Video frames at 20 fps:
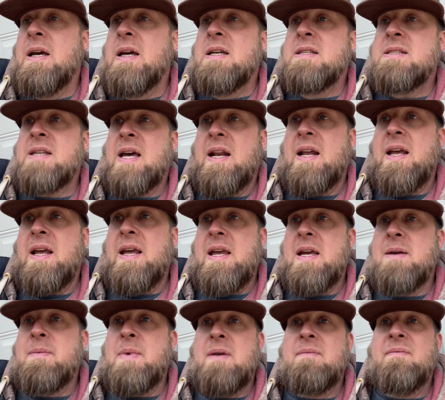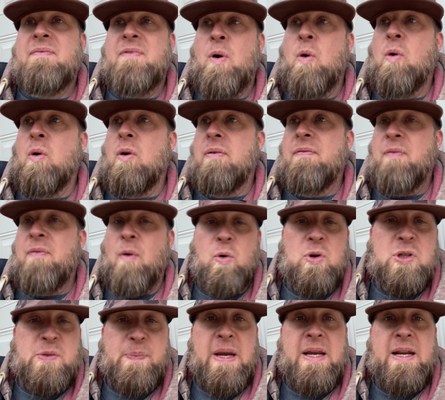It's got an MM4
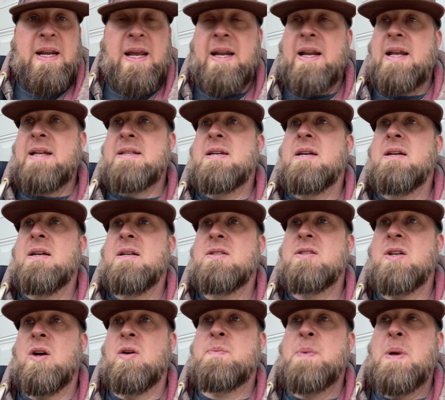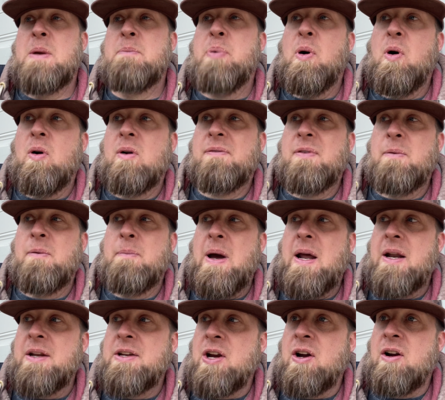4-speed in it. So it's been parked for about
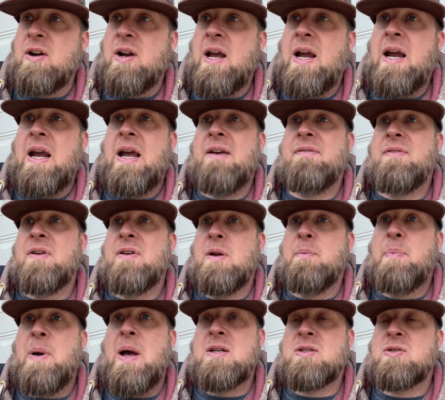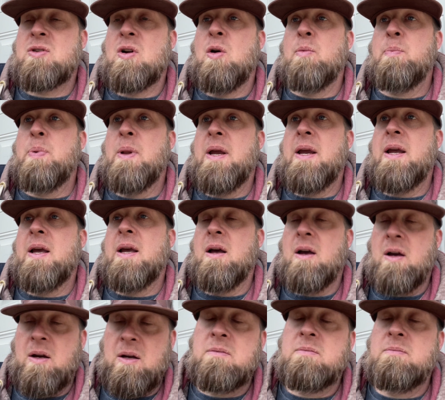1.5 years at the Pine Straw plant
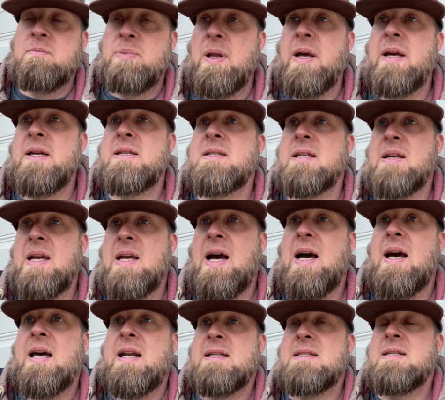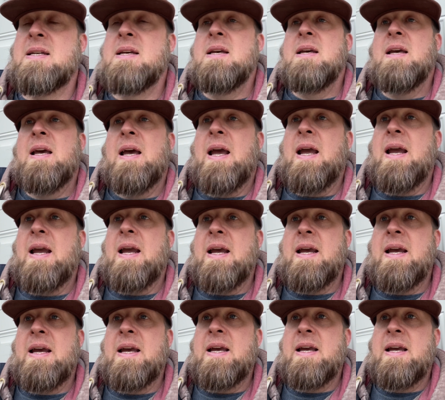place. Got it
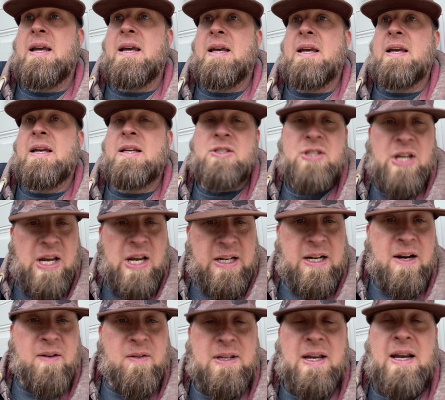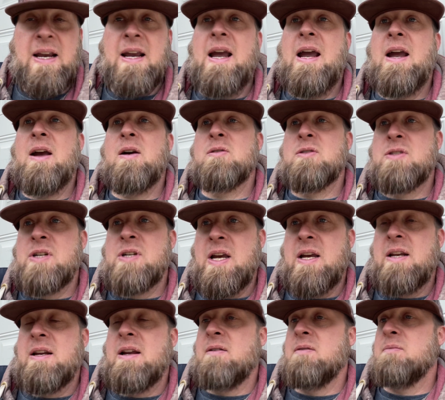and checked everything out.
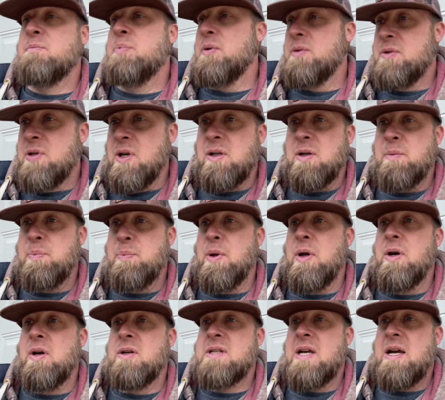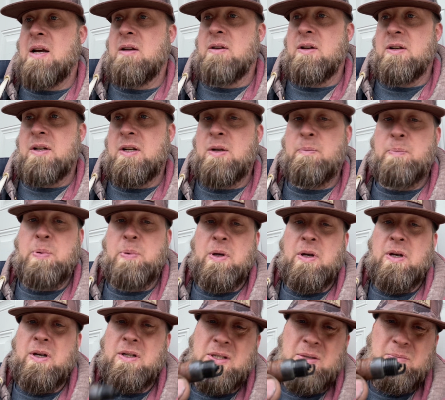Took the plugs out. Looked at the
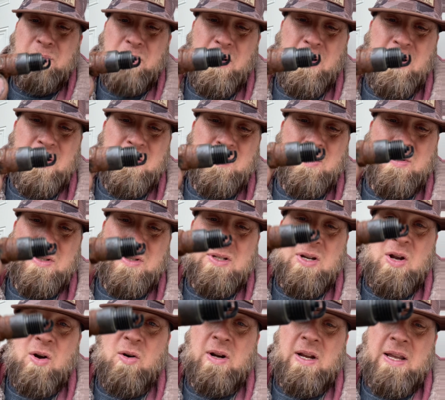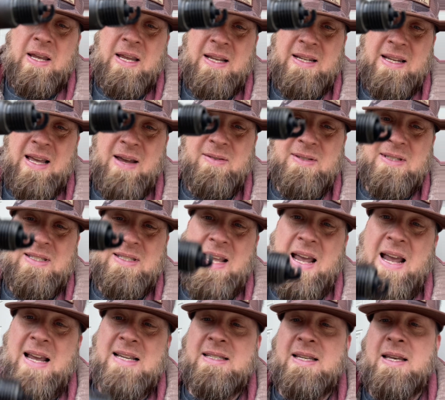plugs. Plugs was gnarly. They was
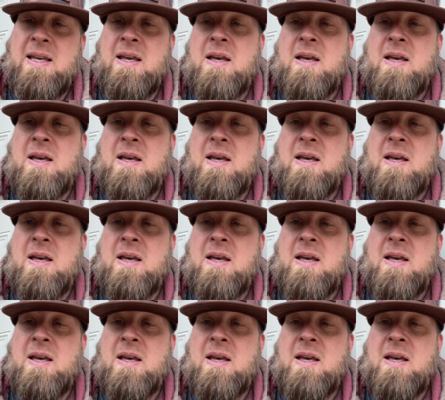nasty.